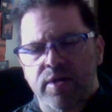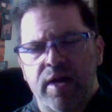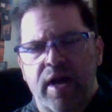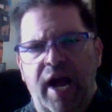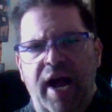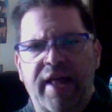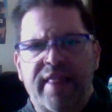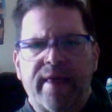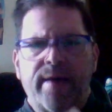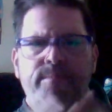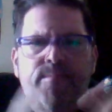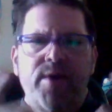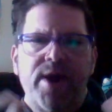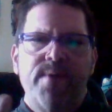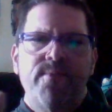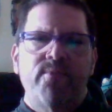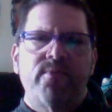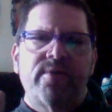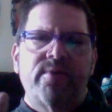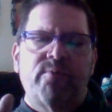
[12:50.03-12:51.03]
and that
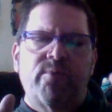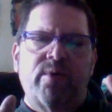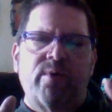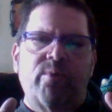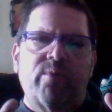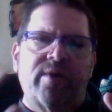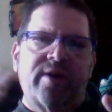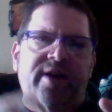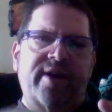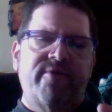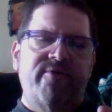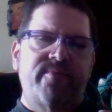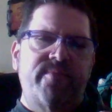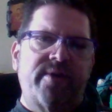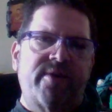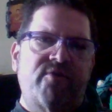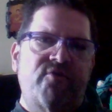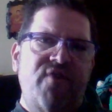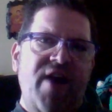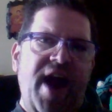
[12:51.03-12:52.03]
people were giving me
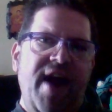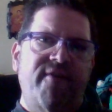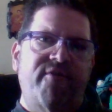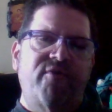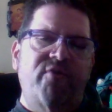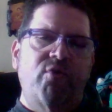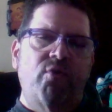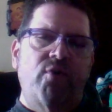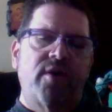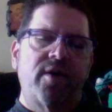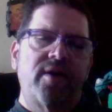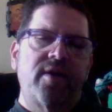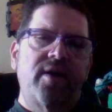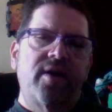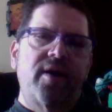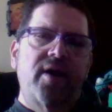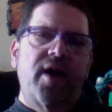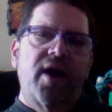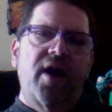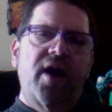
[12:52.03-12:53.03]
crap for it.
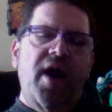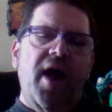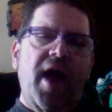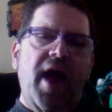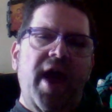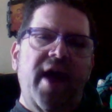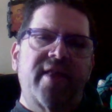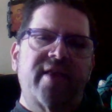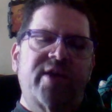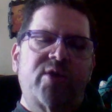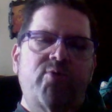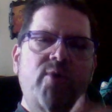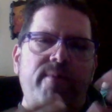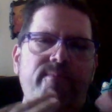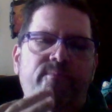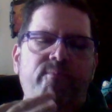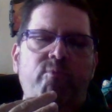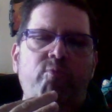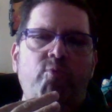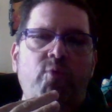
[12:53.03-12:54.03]
And there's
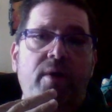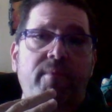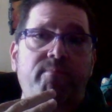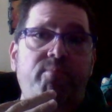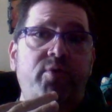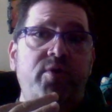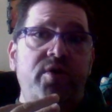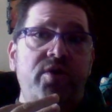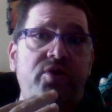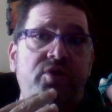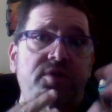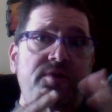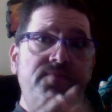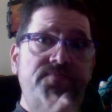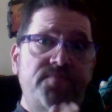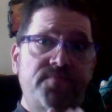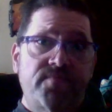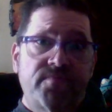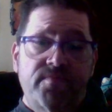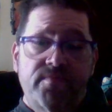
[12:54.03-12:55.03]
one person,
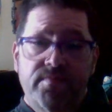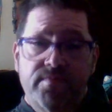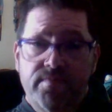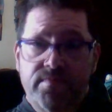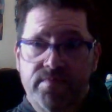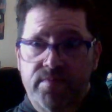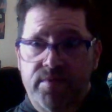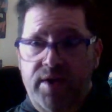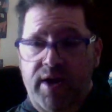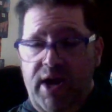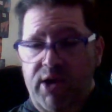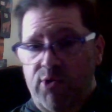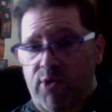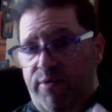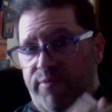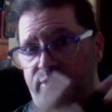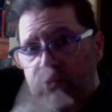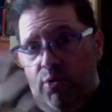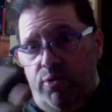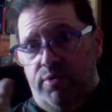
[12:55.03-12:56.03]
I don't
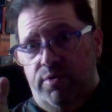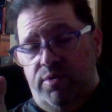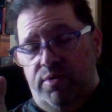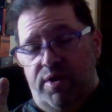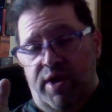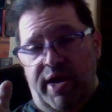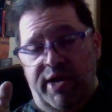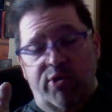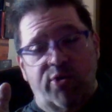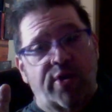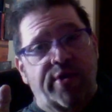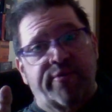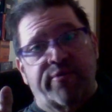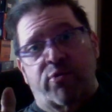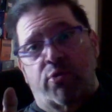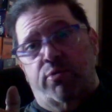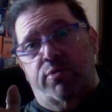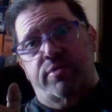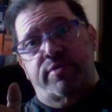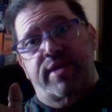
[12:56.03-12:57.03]
even know
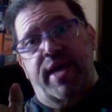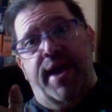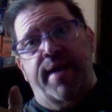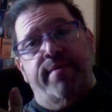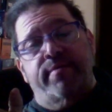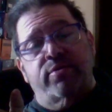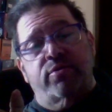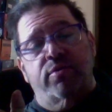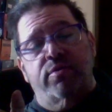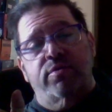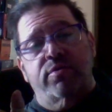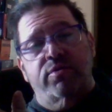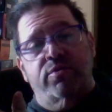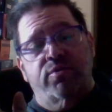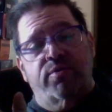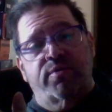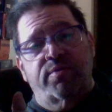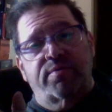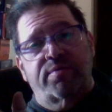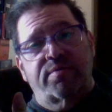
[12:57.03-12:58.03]
her name.
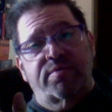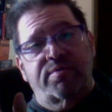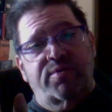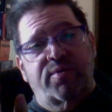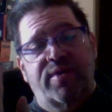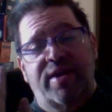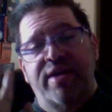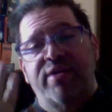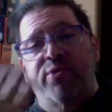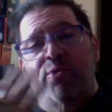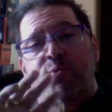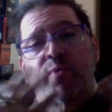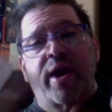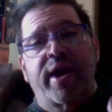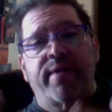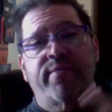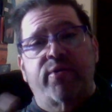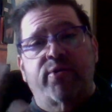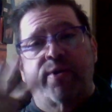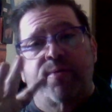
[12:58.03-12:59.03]
So either way,
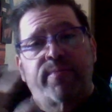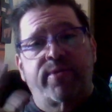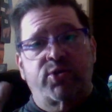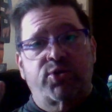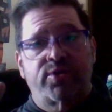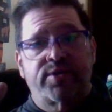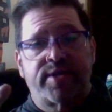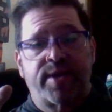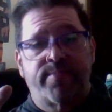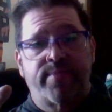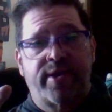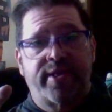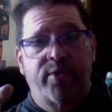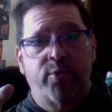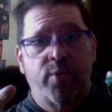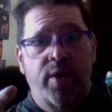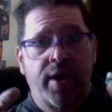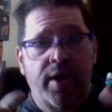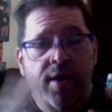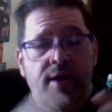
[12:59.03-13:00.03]
I'm not gonna mention her name
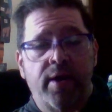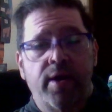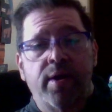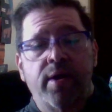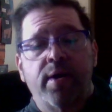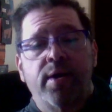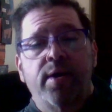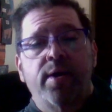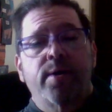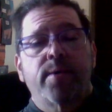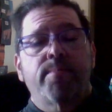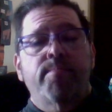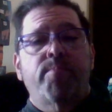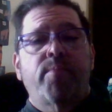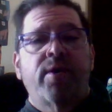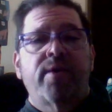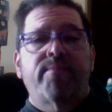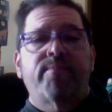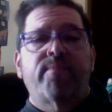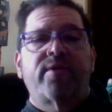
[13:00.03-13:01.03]
anyway.
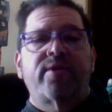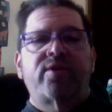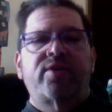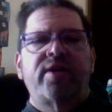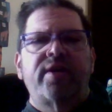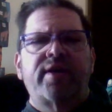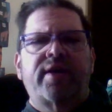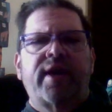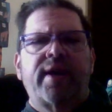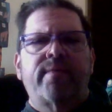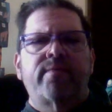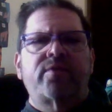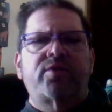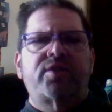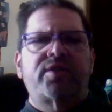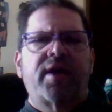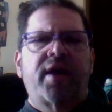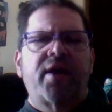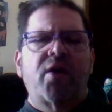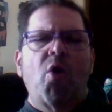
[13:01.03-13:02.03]
But she kept
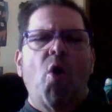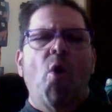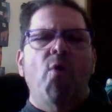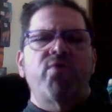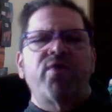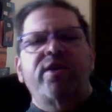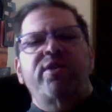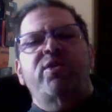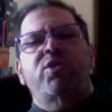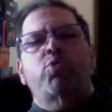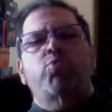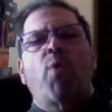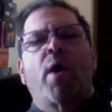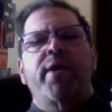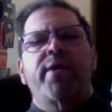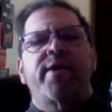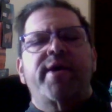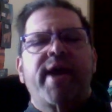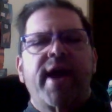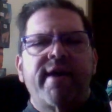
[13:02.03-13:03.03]
saying, "Oh, this is why
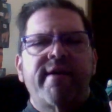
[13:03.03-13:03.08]
you can't